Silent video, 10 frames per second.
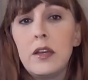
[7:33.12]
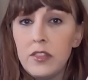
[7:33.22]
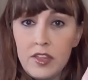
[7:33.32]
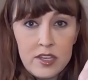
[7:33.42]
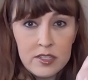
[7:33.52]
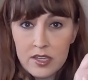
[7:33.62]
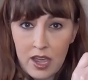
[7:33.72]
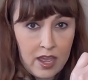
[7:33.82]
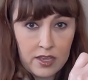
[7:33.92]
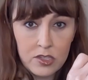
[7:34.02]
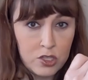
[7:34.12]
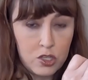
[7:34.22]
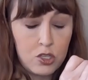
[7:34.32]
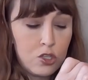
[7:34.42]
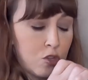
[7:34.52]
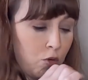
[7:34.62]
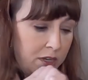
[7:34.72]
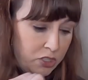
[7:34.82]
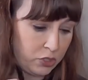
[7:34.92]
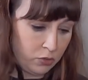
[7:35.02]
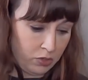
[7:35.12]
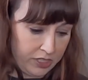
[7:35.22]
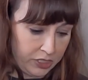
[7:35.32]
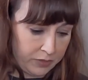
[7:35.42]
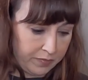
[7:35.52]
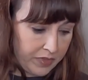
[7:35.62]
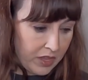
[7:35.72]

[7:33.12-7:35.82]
This has so much storage.